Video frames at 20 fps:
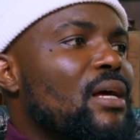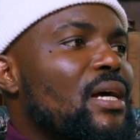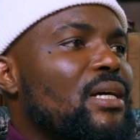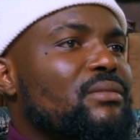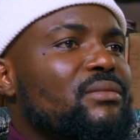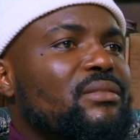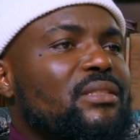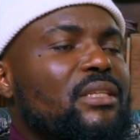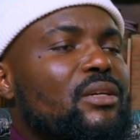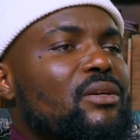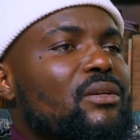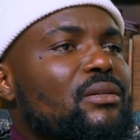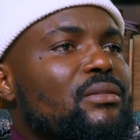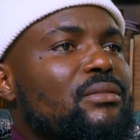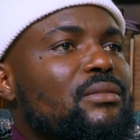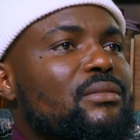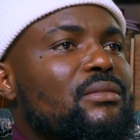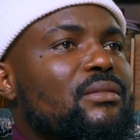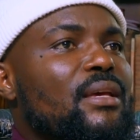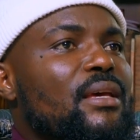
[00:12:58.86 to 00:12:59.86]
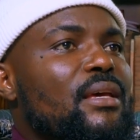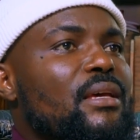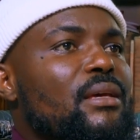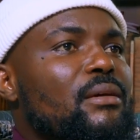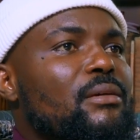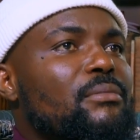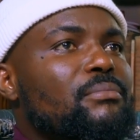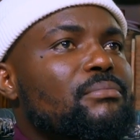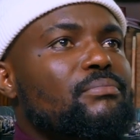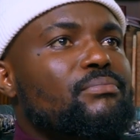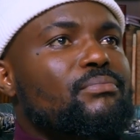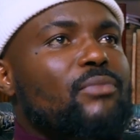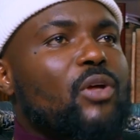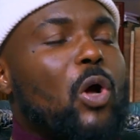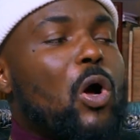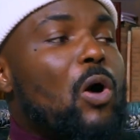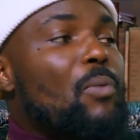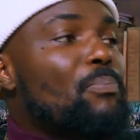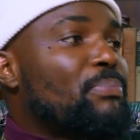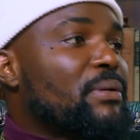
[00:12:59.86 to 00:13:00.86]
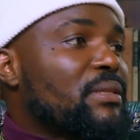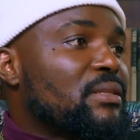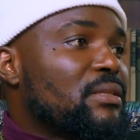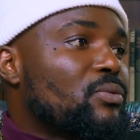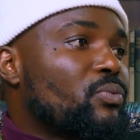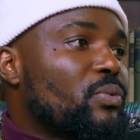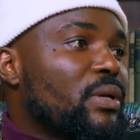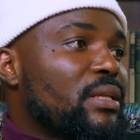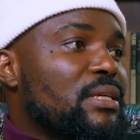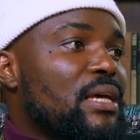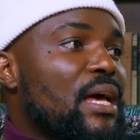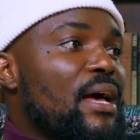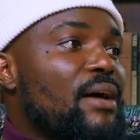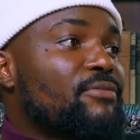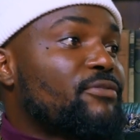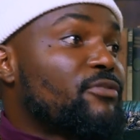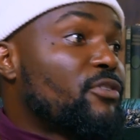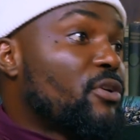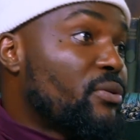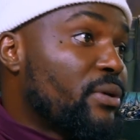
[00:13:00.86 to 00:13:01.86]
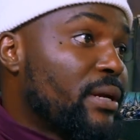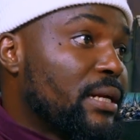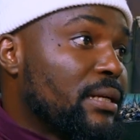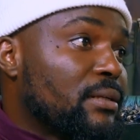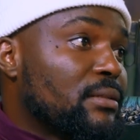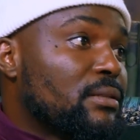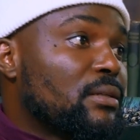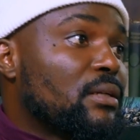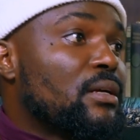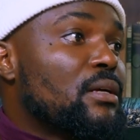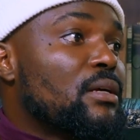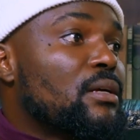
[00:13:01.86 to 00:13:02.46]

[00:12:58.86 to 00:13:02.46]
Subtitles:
I'll see us competing with our foreign